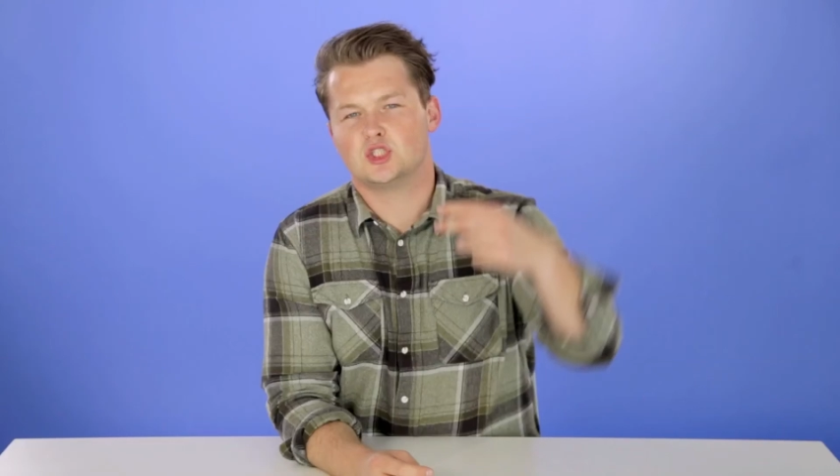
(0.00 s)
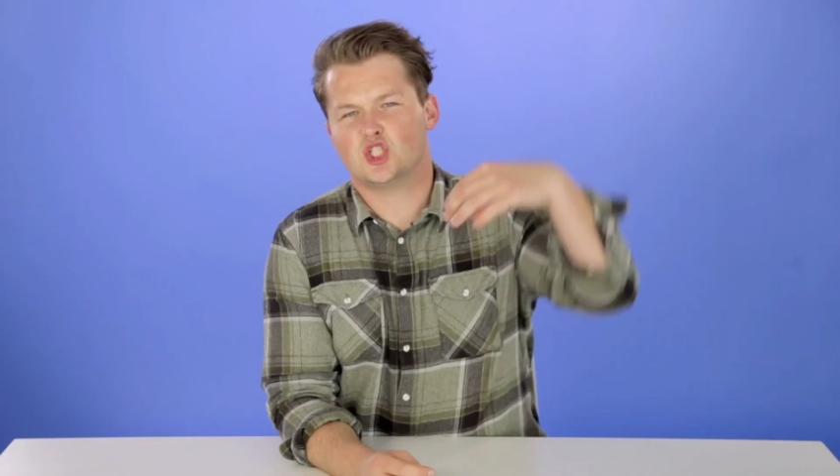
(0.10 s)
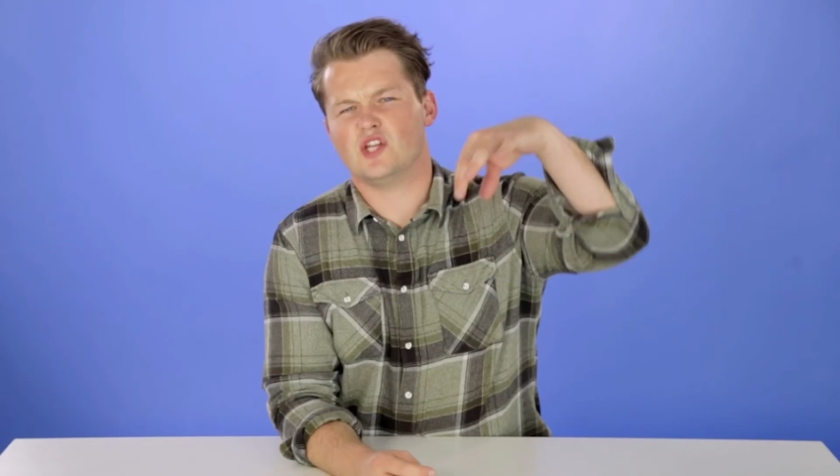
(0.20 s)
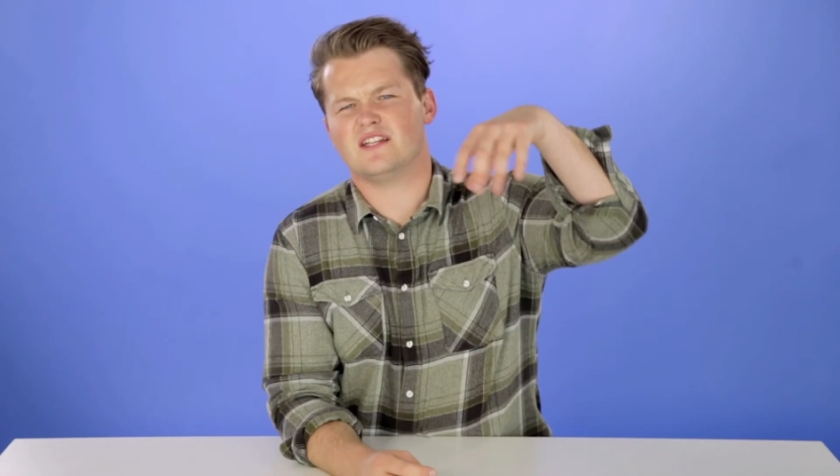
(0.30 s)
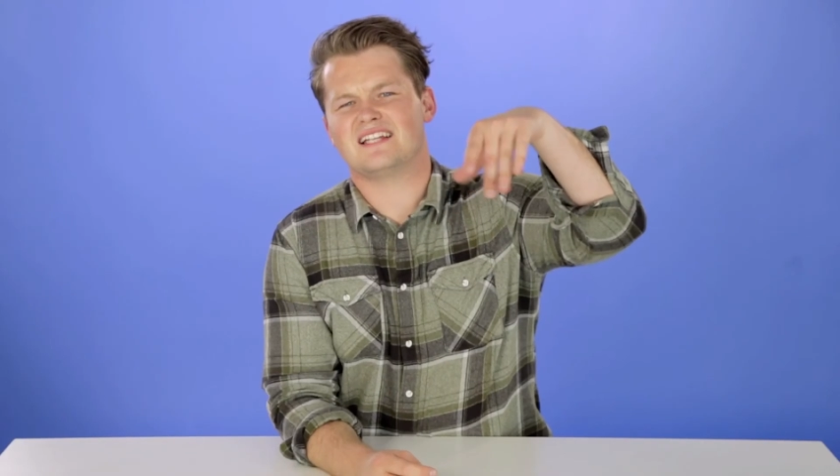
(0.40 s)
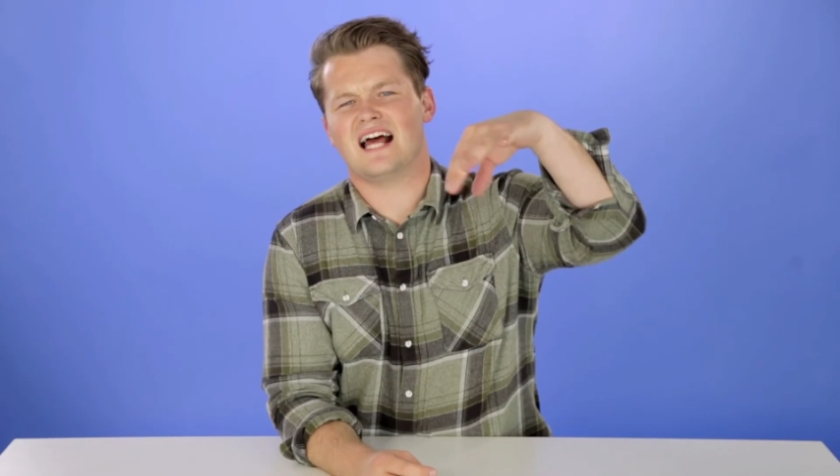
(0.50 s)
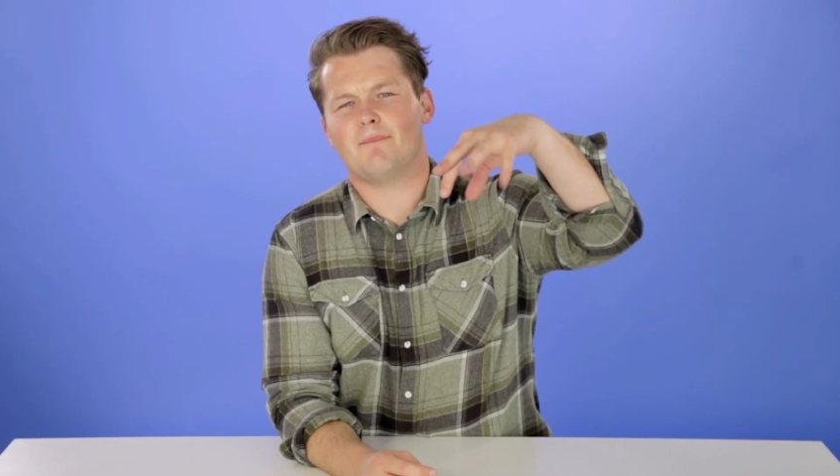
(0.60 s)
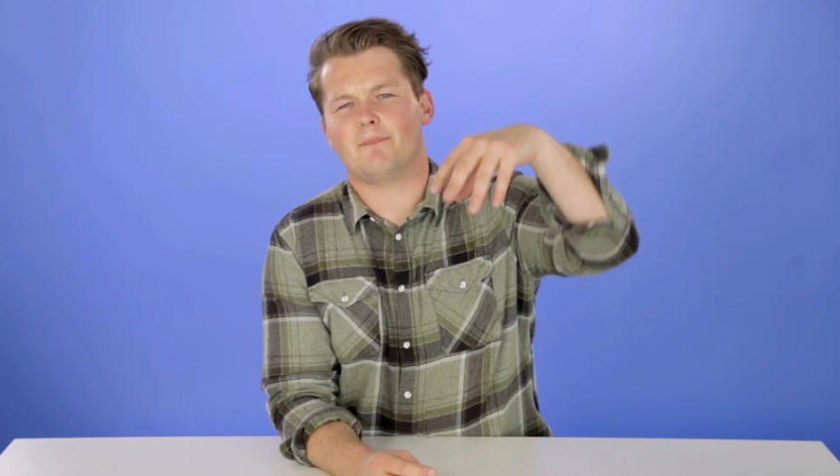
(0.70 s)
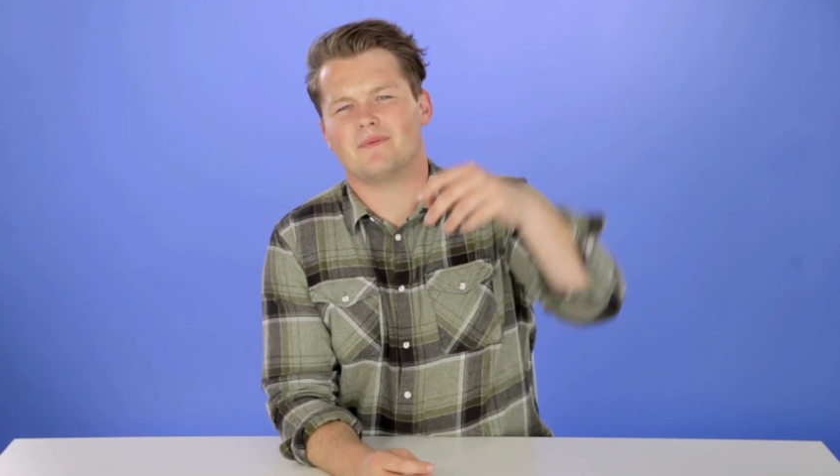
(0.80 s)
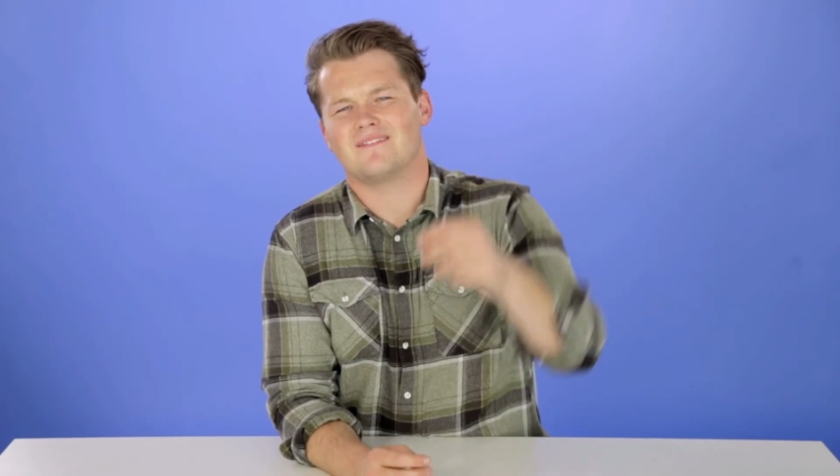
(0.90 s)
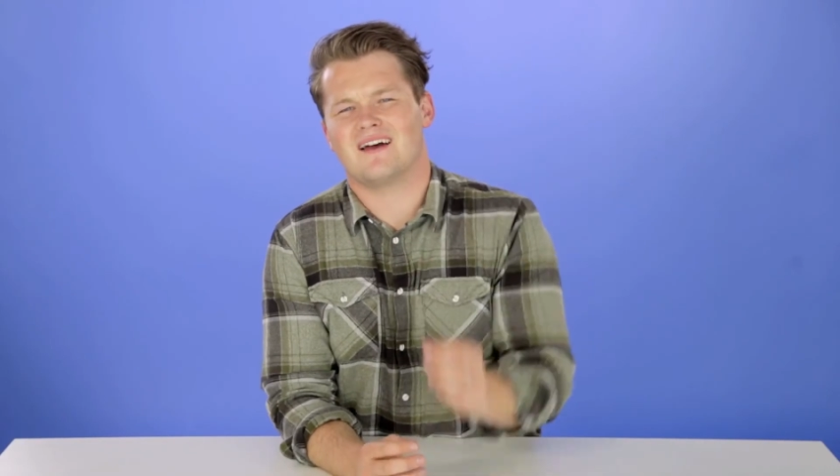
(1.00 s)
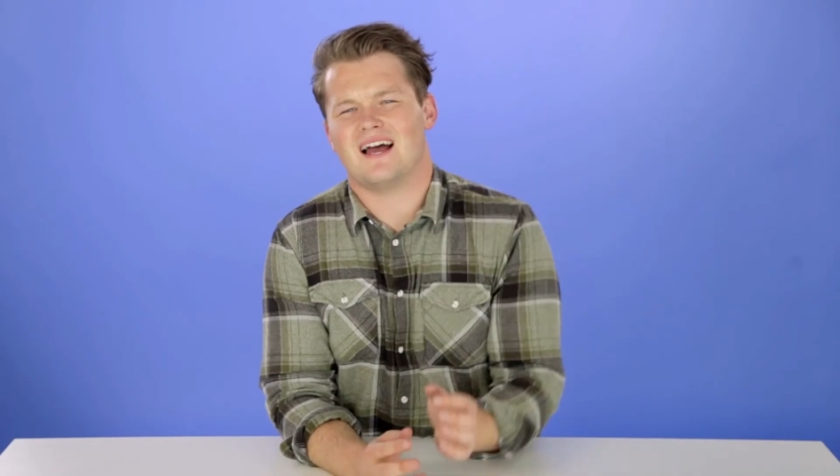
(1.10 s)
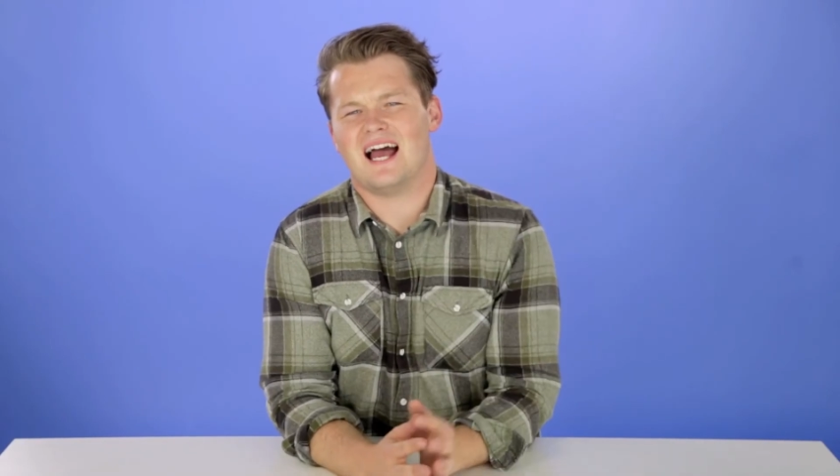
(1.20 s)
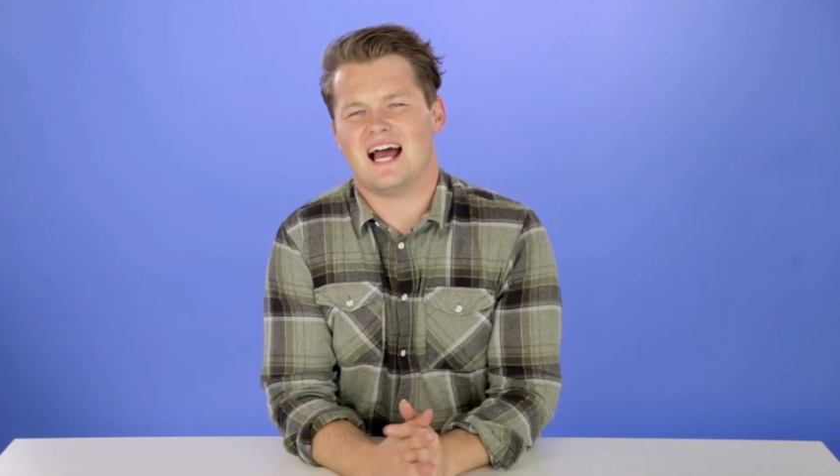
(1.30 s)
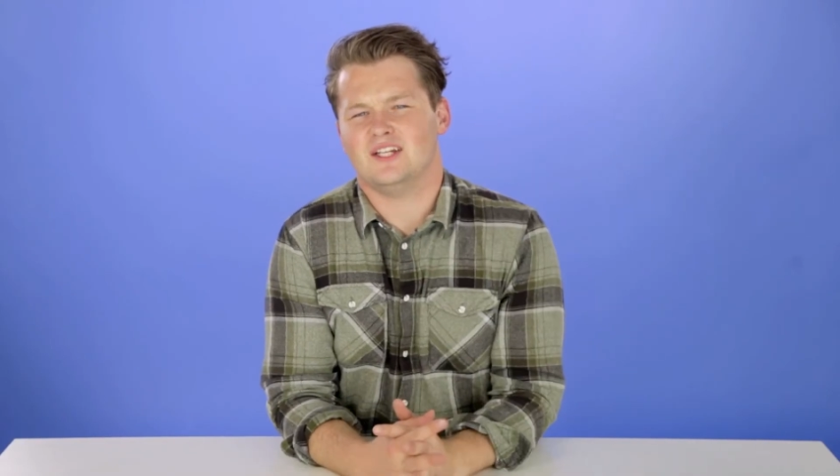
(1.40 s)
Turn the tap
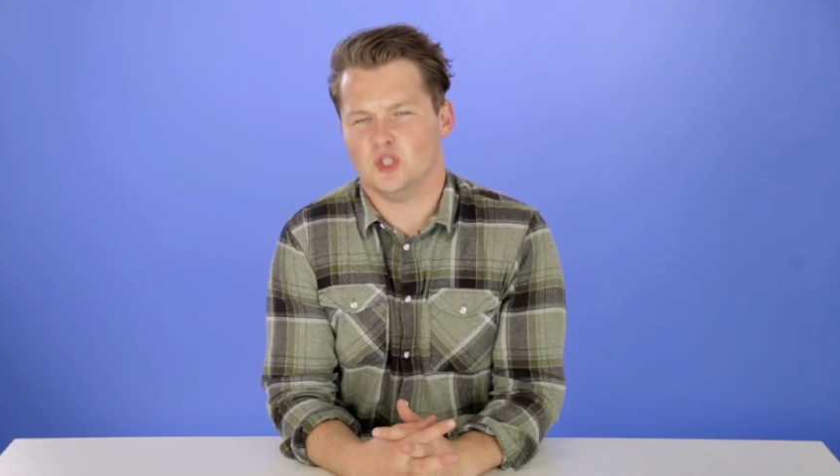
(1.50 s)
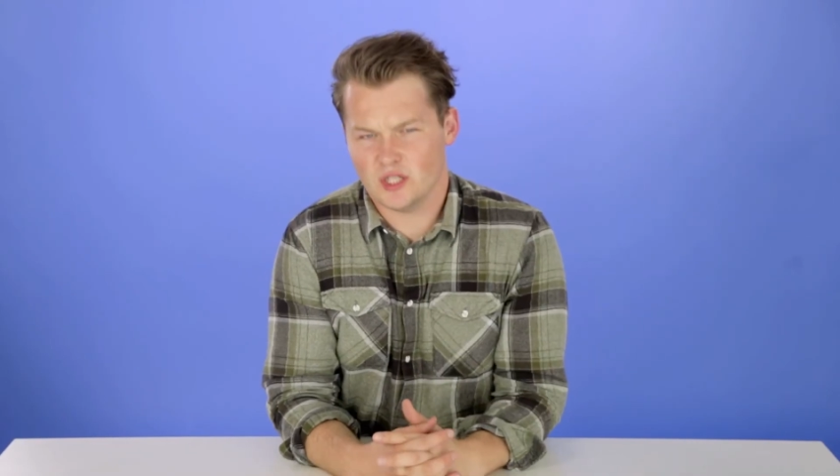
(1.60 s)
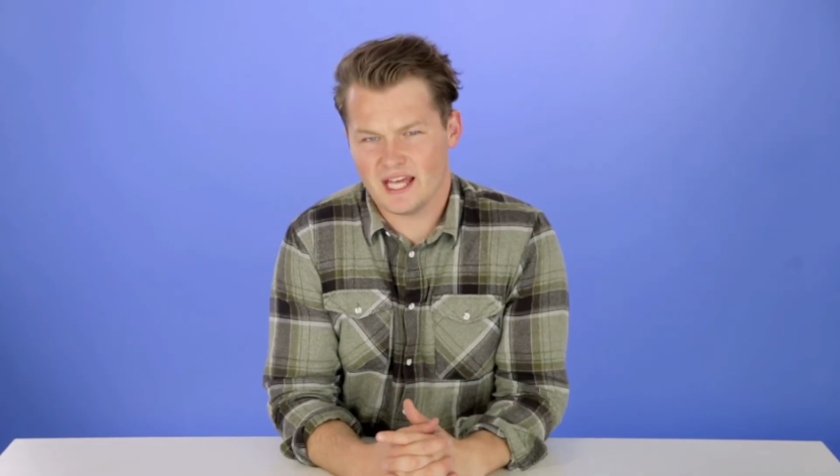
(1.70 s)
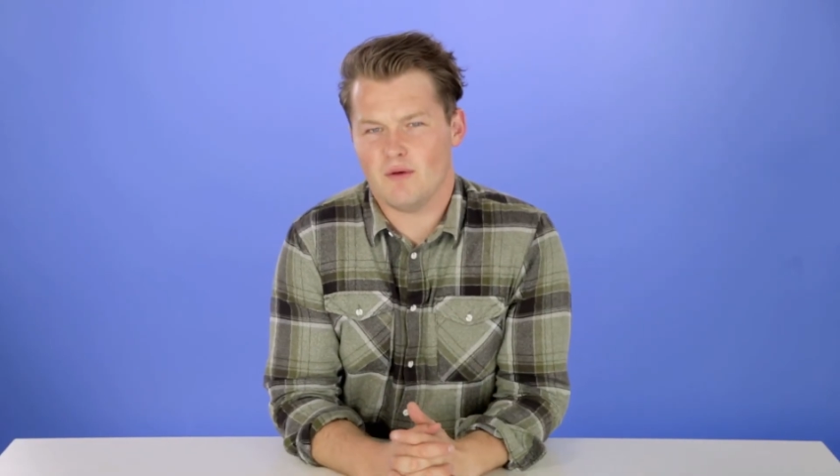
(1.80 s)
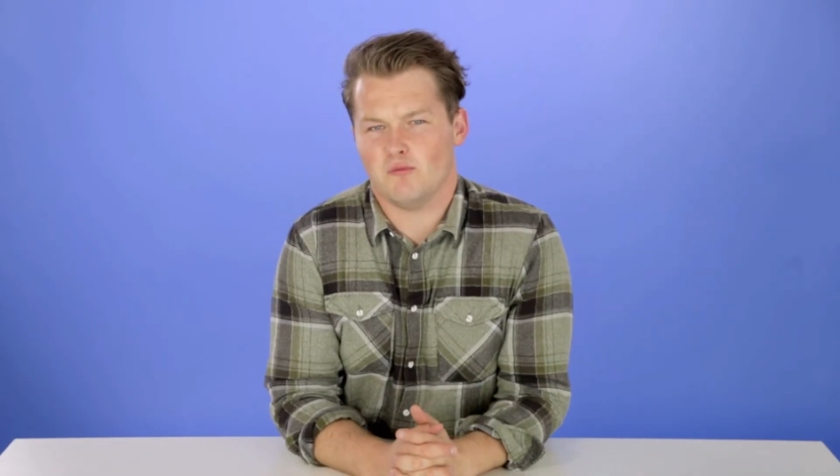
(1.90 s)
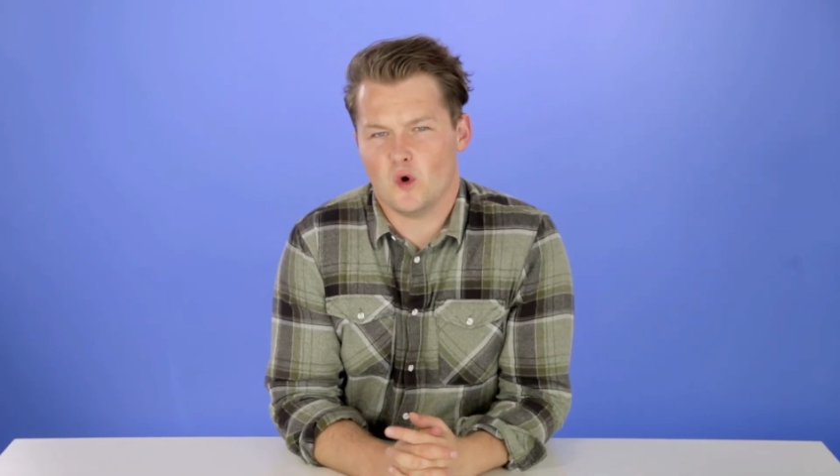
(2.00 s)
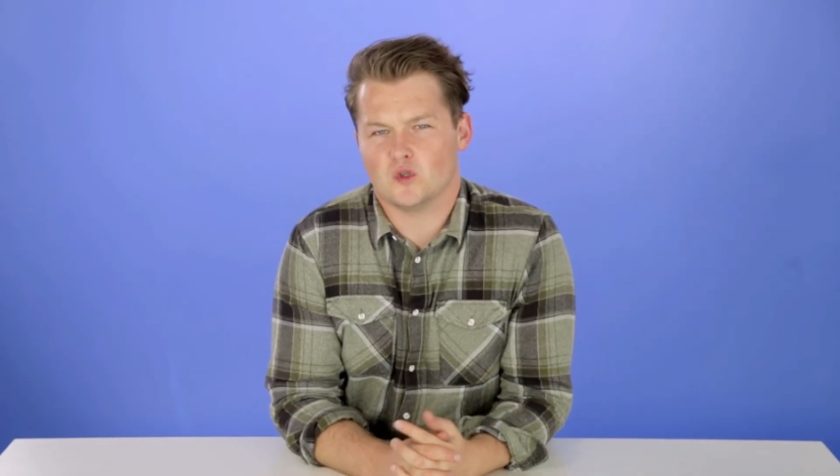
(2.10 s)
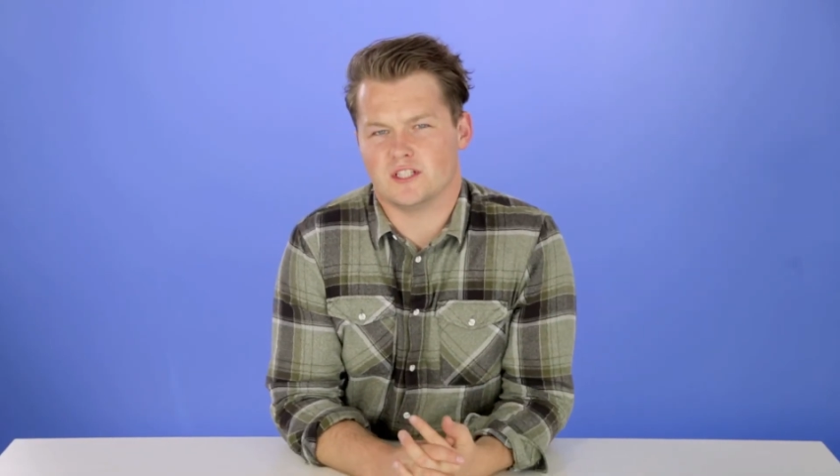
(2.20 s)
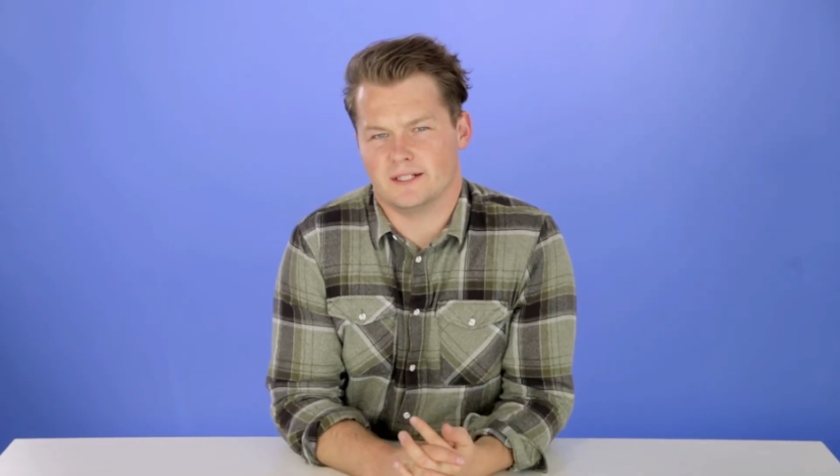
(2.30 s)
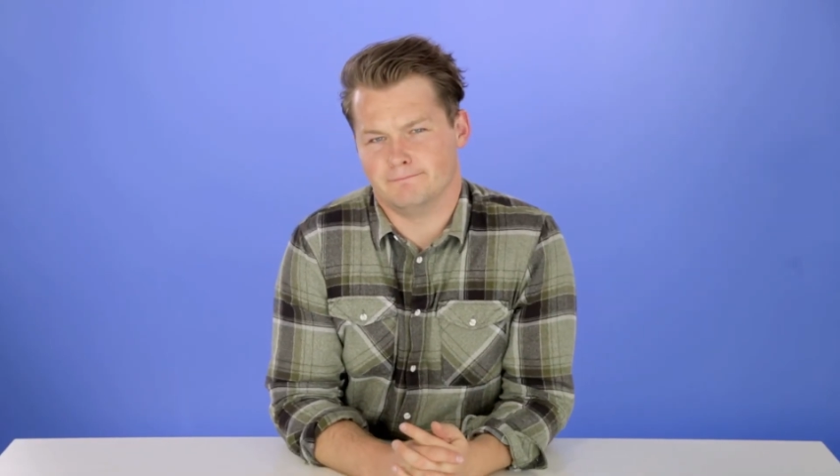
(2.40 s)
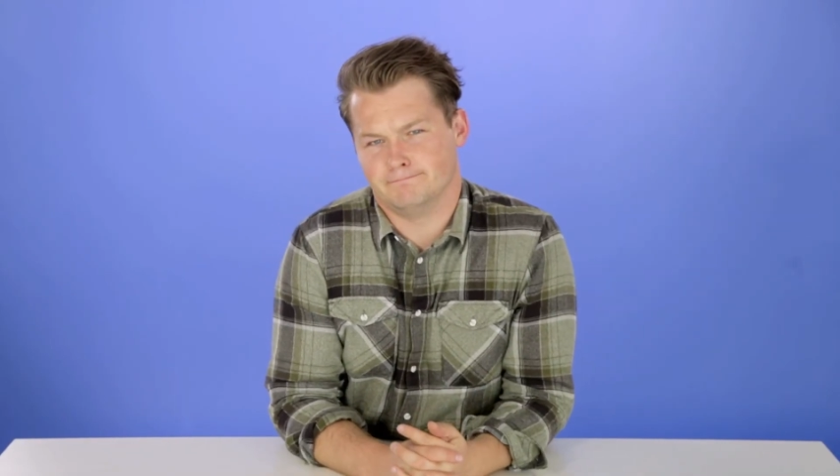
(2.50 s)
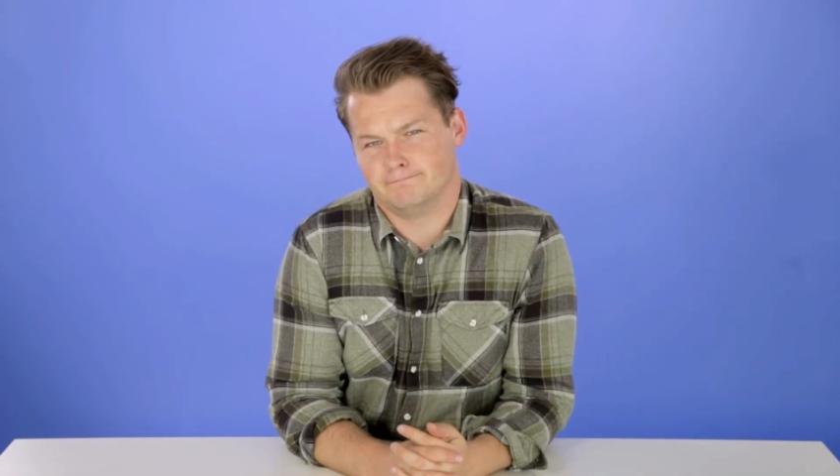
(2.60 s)
and you'll get water.